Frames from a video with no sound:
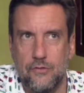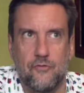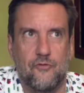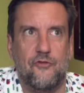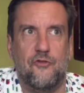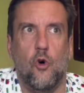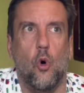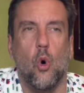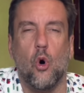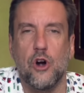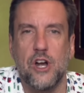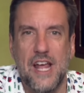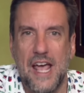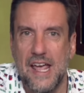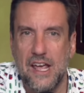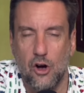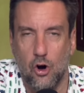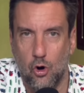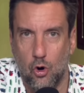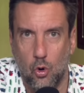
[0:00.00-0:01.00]

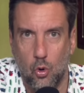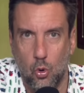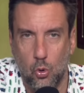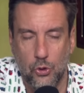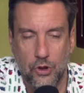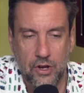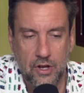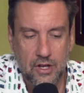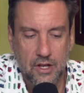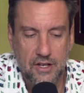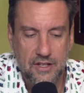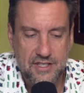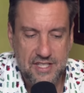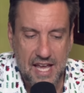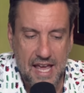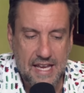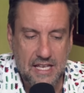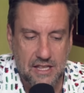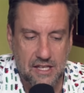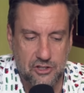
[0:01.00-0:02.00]
four-day-old
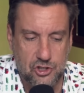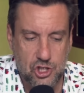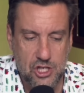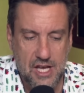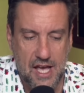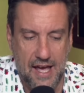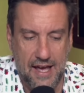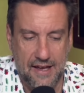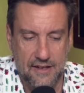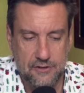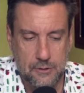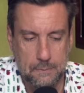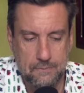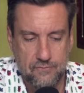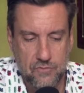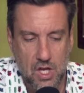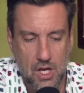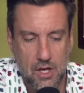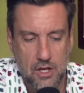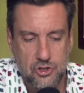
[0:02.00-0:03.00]
take that she has.
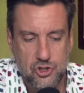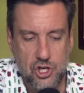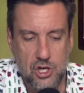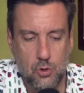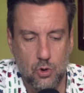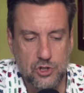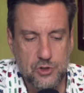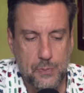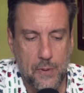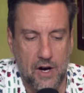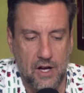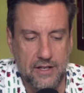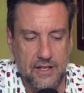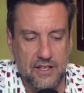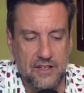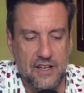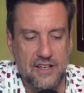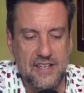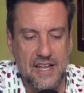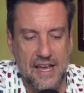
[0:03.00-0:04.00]
She
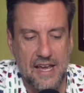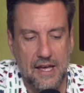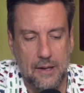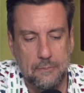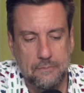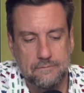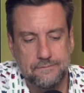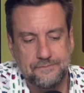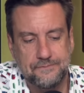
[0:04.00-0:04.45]
responded to Dan